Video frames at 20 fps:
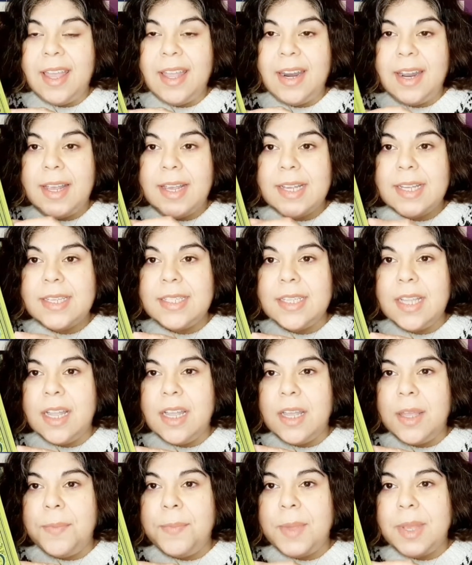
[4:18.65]
It
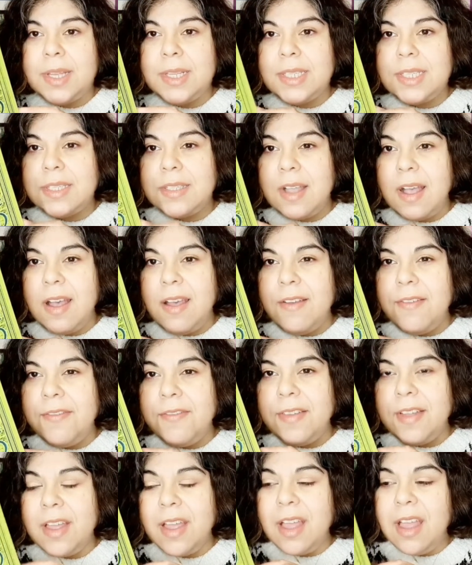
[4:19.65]
is a
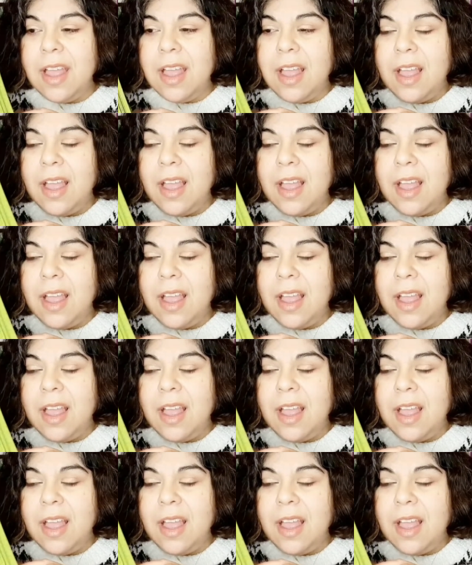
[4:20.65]
soft